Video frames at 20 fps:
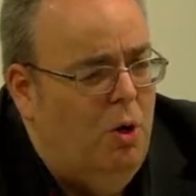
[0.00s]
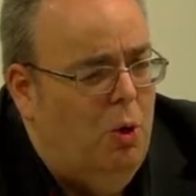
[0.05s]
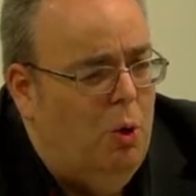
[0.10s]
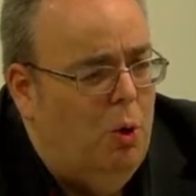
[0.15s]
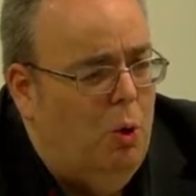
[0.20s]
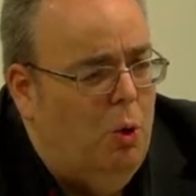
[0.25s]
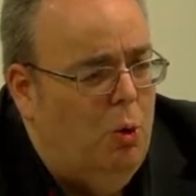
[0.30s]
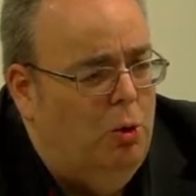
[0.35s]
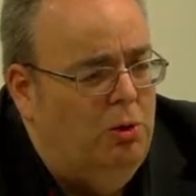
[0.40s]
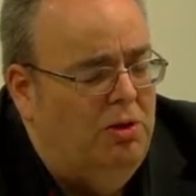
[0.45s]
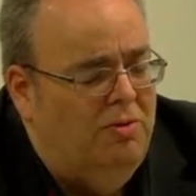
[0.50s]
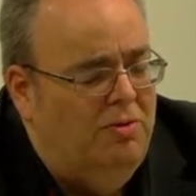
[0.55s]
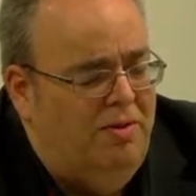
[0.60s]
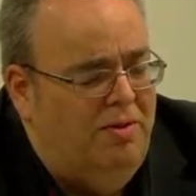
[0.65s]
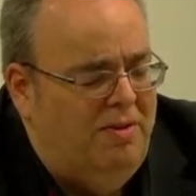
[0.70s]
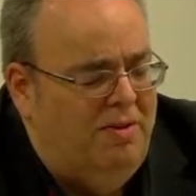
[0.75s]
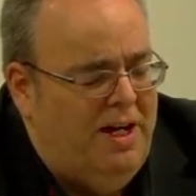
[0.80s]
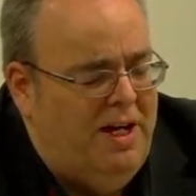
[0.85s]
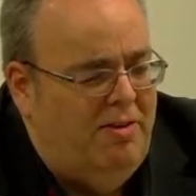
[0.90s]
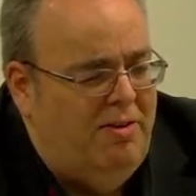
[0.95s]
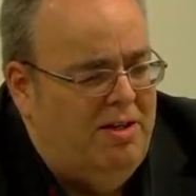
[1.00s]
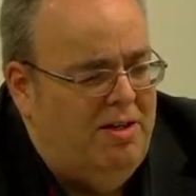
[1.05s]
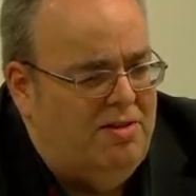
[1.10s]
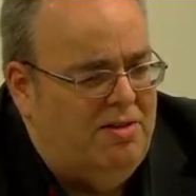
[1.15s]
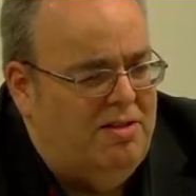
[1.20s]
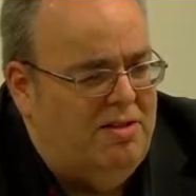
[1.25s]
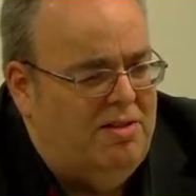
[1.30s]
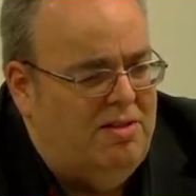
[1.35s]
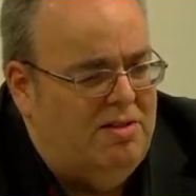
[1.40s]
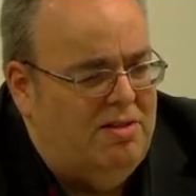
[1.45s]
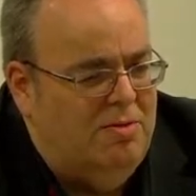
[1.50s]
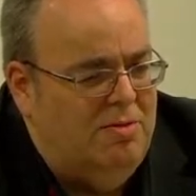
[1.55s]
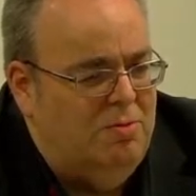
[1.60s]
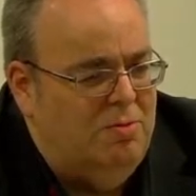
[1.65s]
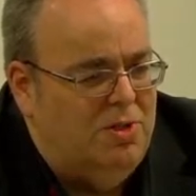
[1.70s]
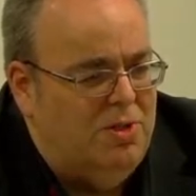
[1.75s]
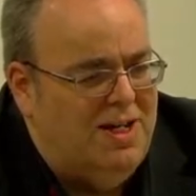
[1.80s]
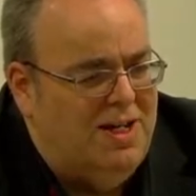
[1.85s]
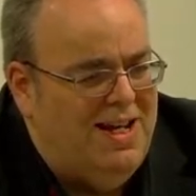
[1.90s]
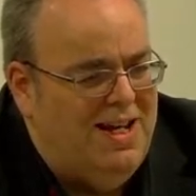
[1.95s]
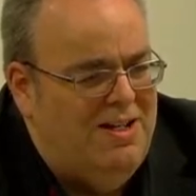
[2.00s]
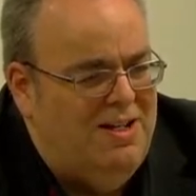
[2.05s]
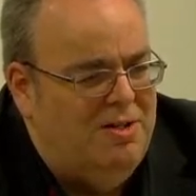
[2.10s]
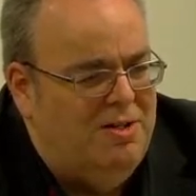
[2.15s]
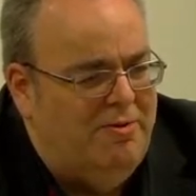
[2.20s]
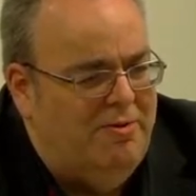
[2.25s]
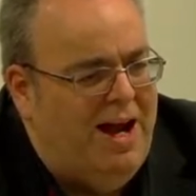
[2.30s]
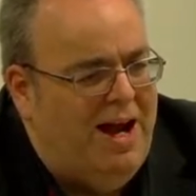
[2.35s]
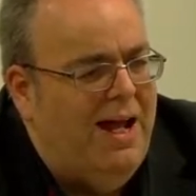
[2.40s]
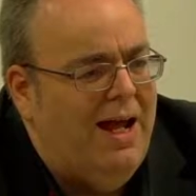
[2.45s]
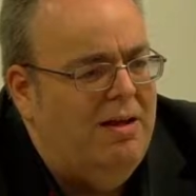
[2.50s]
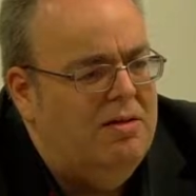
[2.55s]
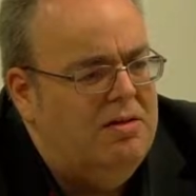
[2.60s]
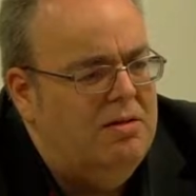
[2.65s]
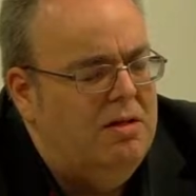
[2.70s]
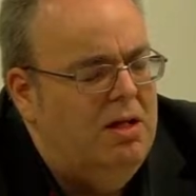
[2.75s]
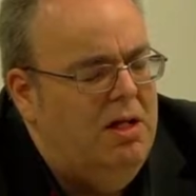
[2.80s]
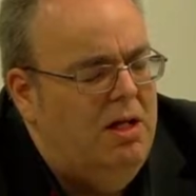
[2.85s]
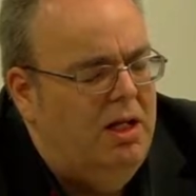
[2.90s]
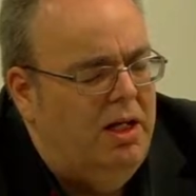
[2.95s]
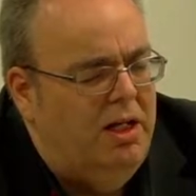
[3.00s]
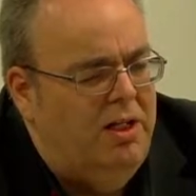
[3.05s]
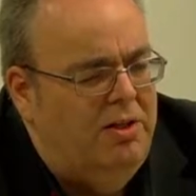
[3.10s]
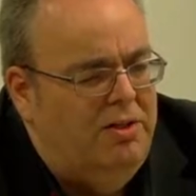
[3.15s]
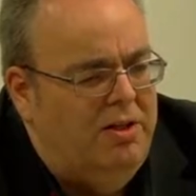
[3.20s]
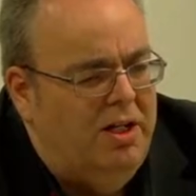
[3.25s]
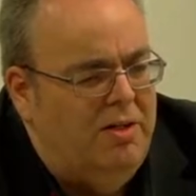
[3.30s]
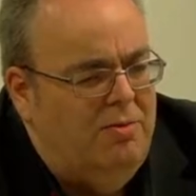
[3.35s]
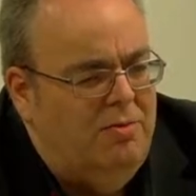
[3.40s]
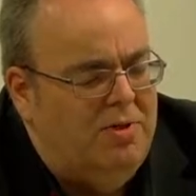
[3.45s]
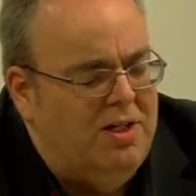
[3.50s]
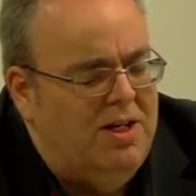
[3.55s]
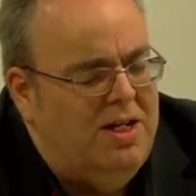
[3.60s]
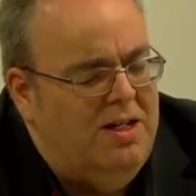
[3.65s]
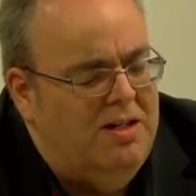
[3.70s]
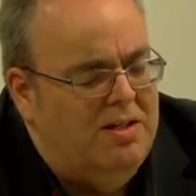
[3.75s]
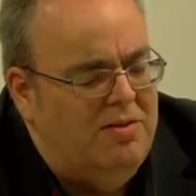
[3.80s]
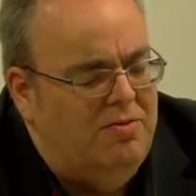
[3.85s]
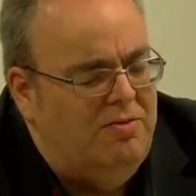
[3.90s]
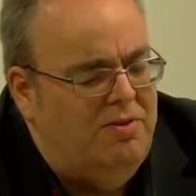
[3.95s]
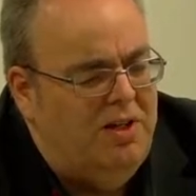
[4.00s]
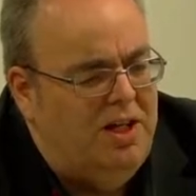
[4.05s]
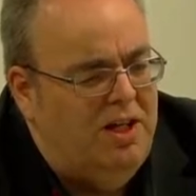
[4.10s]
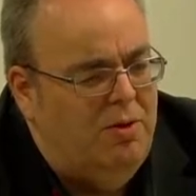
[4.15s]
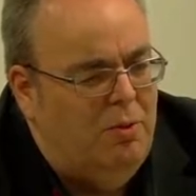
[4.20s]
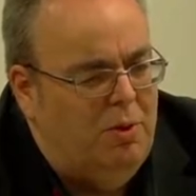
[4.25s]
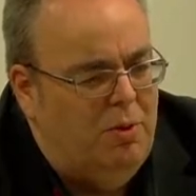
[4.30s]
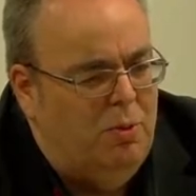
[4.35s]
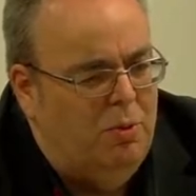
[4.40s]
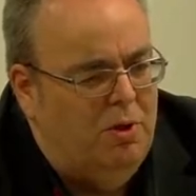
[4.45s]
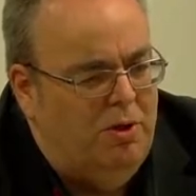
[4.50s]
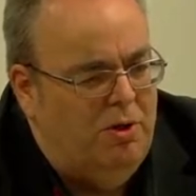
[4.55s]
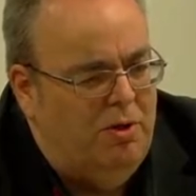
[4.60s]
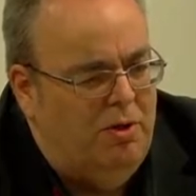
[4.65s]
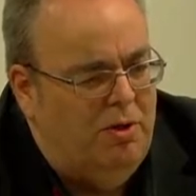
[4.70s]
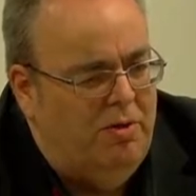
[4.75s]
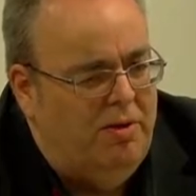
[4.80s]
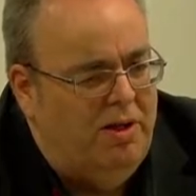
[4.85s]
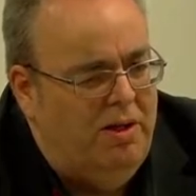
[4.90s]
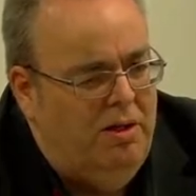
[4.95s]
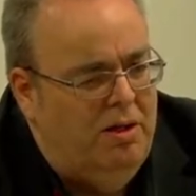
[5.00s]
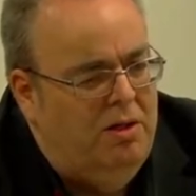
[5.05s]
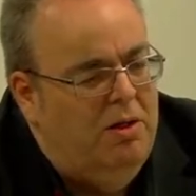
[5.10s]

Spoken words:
all of the various systems interact and don't interfere with one another